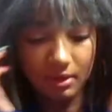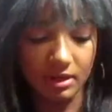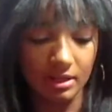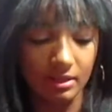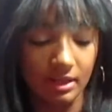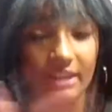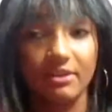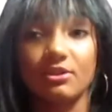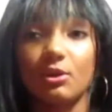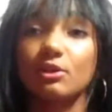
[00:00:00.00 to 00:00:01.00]
was eight
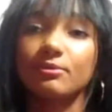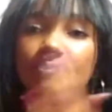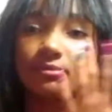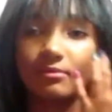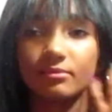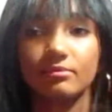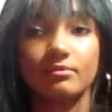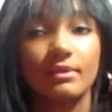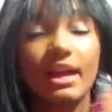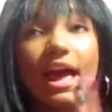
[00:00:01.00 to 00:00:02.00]
years old
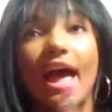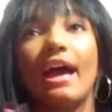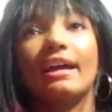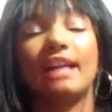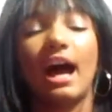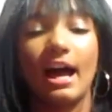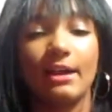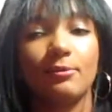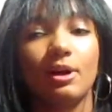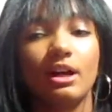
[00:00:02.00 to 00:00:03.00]
and
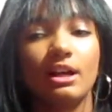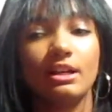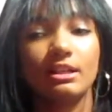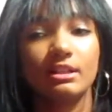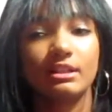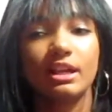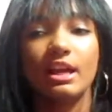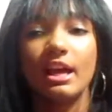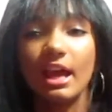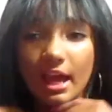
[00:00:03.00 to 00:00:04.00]
I was
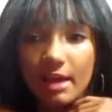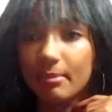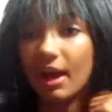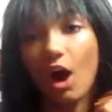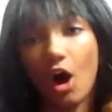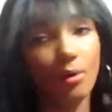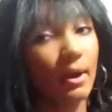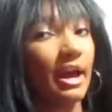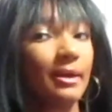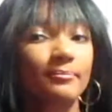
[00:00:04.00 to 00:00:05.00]
in my
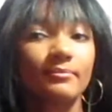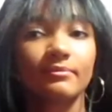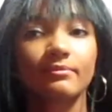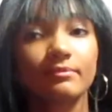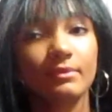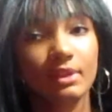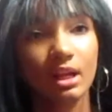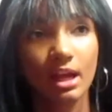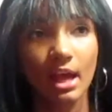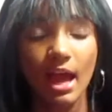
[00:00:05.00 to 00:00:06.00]
hallway
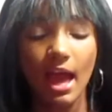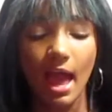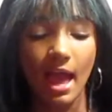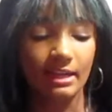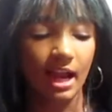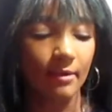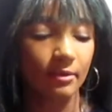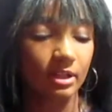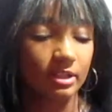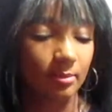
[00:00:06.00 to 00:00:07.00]
and I
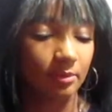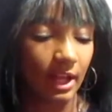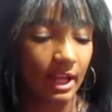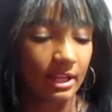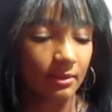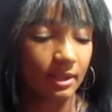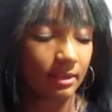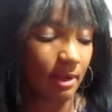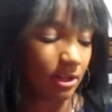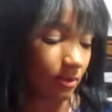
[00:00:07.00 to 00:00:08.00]
was playing
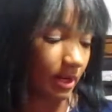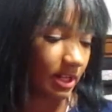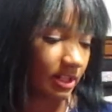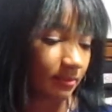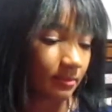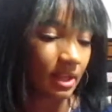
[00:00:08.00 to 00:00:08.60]
with my toys